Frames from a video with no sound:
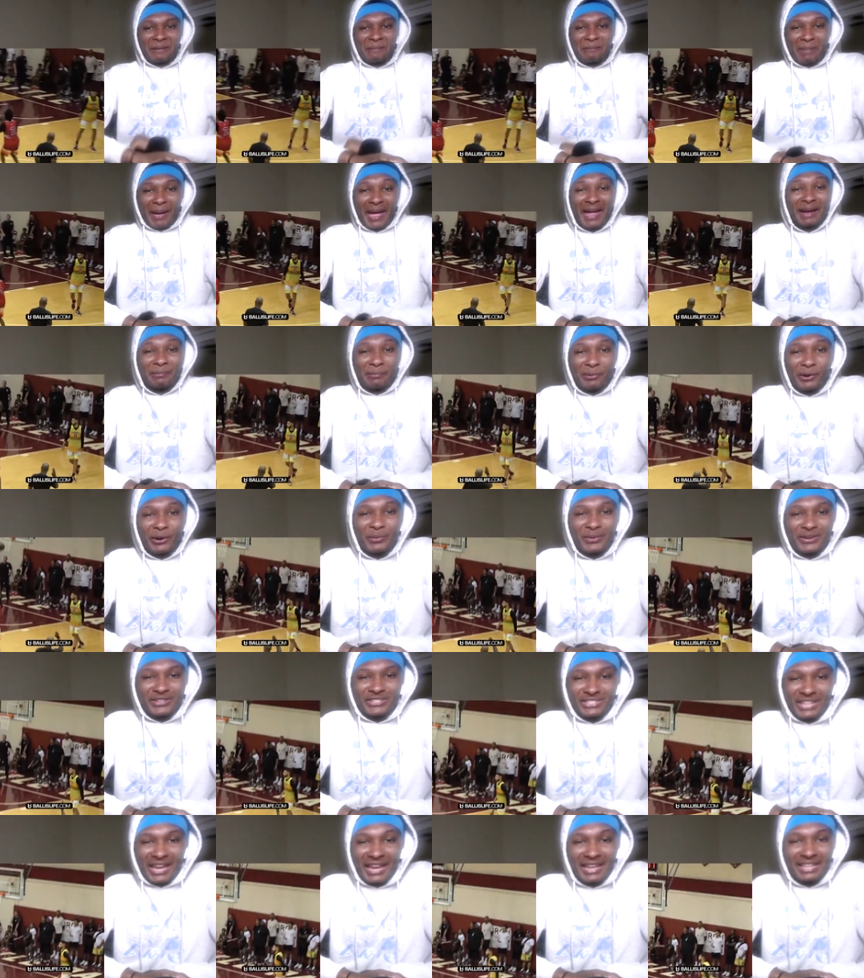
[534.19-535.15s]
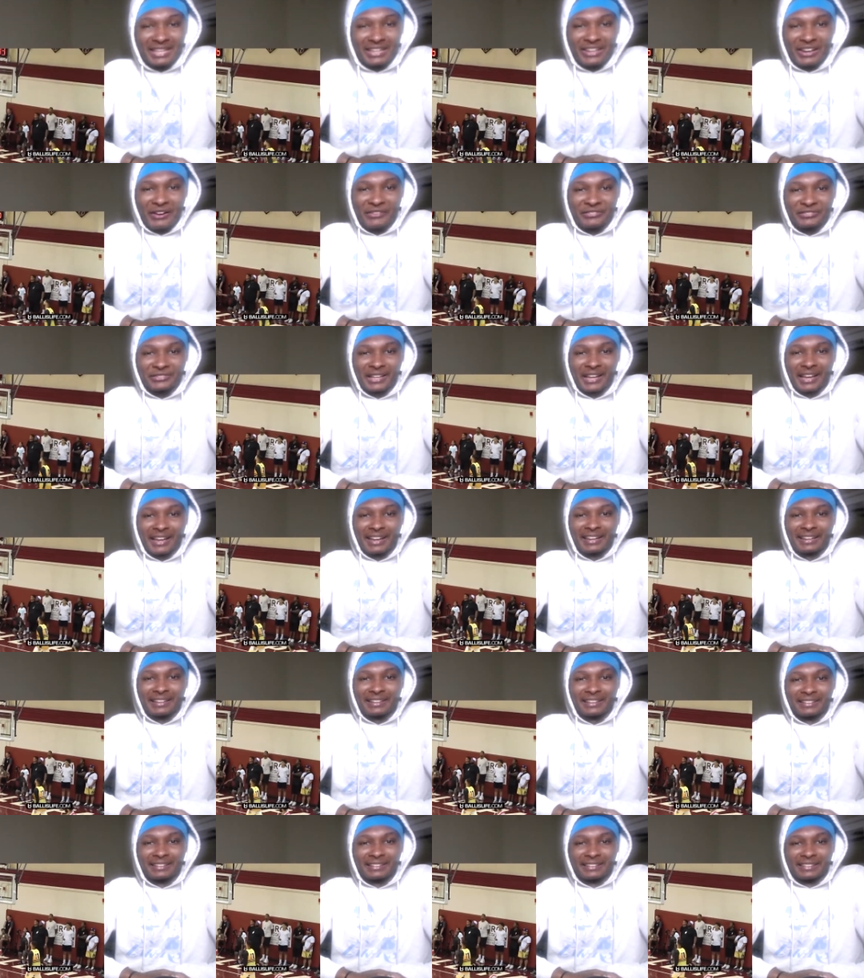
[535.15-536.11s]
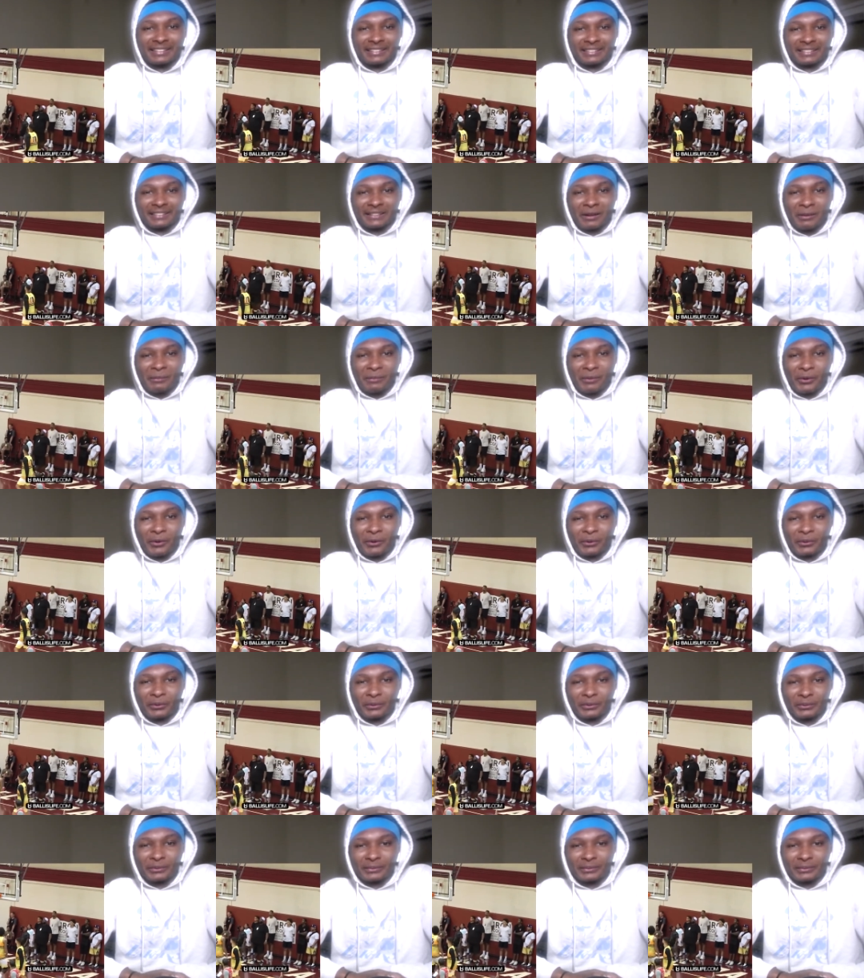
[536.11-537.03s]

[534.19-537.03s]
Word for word: Backboard was shaking off that. Come on.